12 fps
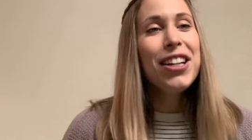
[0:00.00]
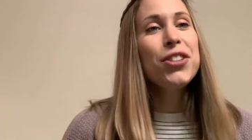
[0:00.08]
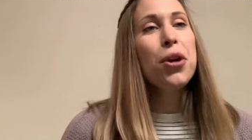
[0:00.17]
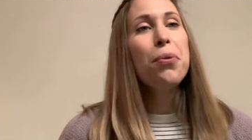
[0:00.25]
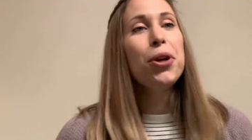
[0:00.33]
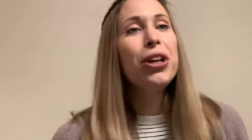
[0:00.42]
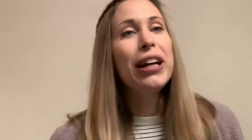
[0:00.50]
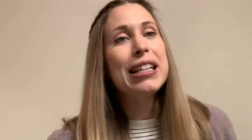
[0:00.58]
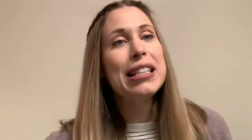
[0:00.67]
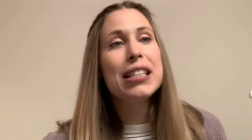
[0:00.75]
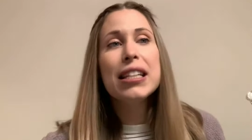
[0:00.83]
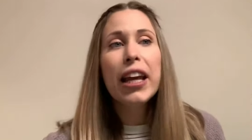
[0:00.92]
So I want you
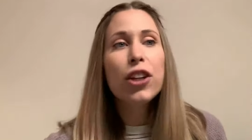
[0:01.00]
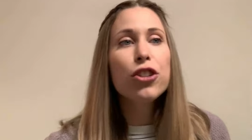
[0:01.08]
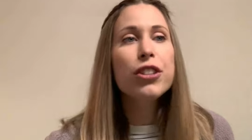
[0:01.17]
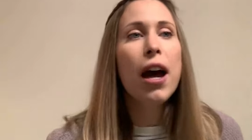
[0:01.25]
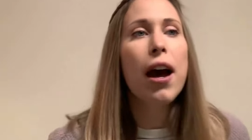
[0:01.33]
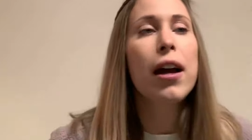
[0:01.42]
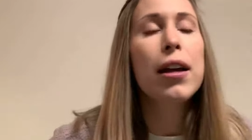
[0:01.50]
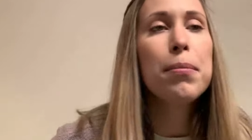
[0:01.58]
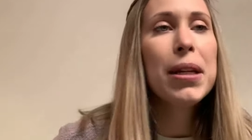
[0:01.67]
guys to take your time.